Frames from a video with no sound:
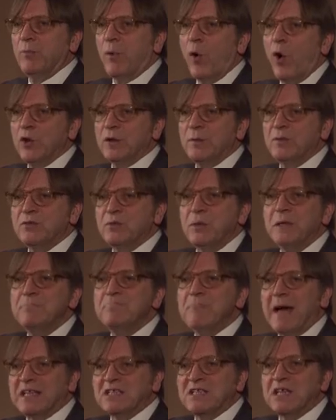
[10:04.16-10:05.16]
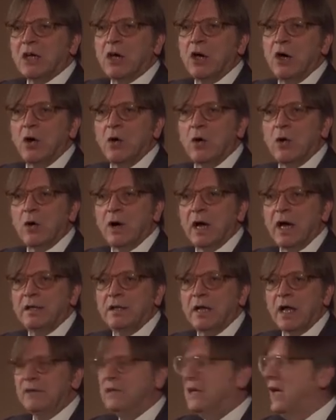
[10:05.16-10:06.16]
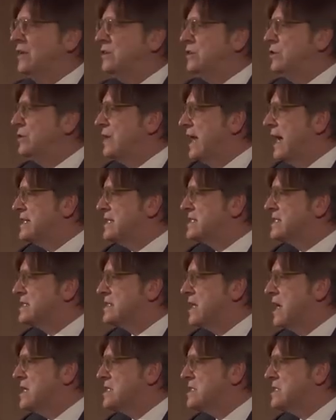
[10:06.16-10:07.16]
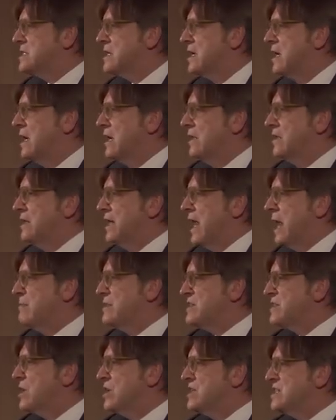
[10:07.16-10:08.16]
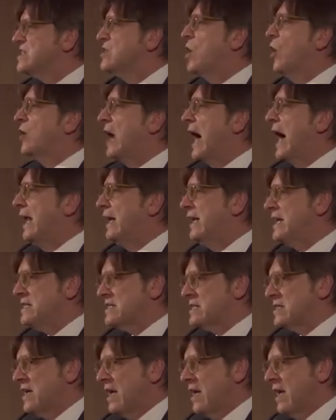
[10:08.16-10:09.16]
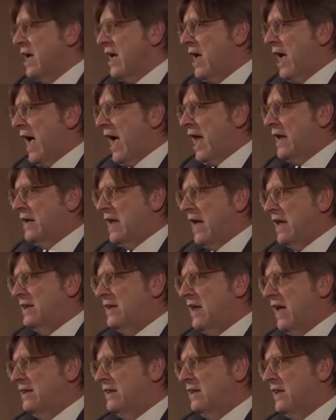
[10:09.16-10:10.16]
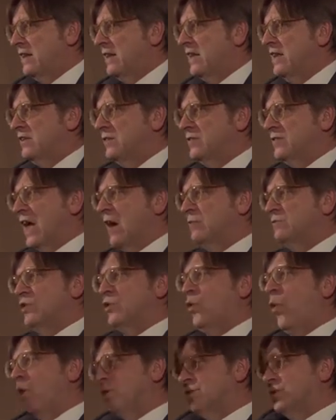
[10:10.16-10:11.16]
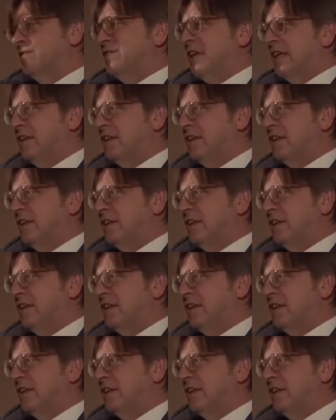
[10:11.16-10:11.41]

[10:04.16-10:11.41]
the border between Mexico and the United States. The name is Nogales, and that little town, the north of